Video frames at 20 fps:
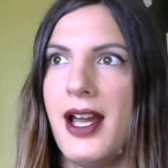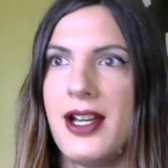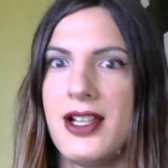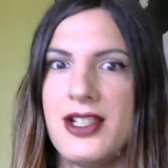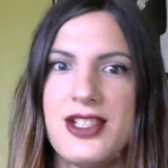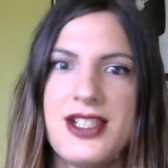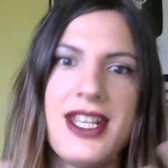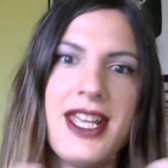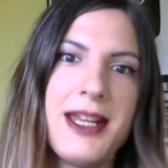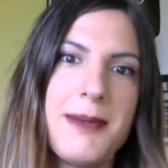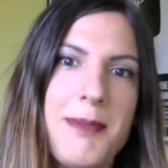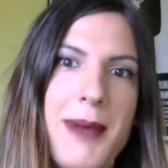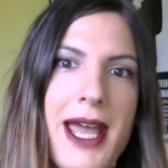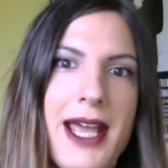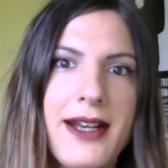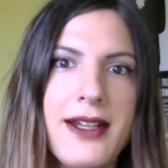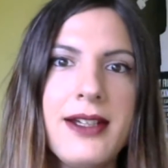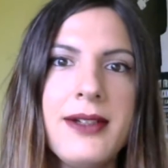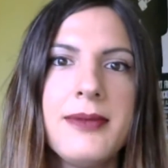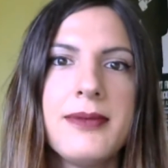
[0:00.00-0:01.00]
shared
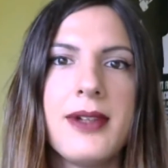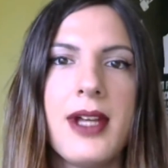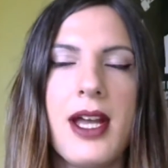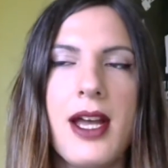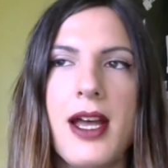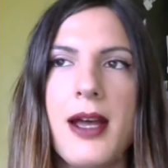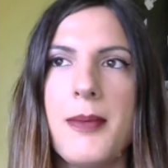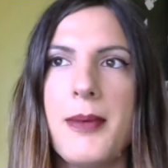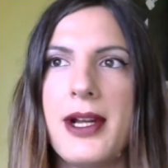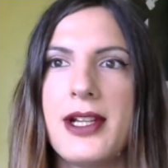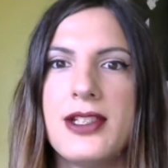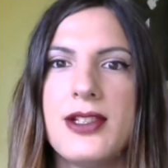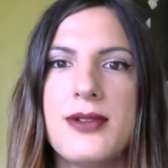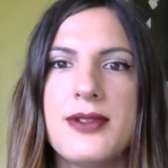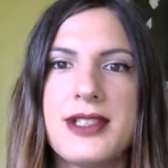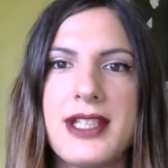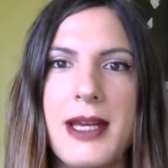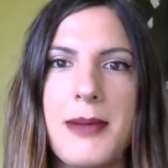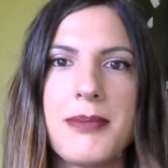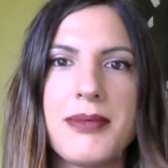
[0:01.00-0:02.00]
banner and
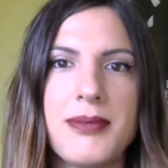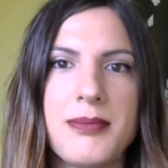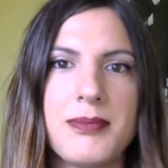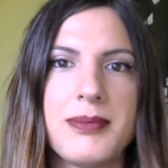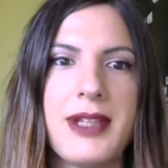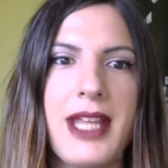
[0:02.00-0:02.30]
use that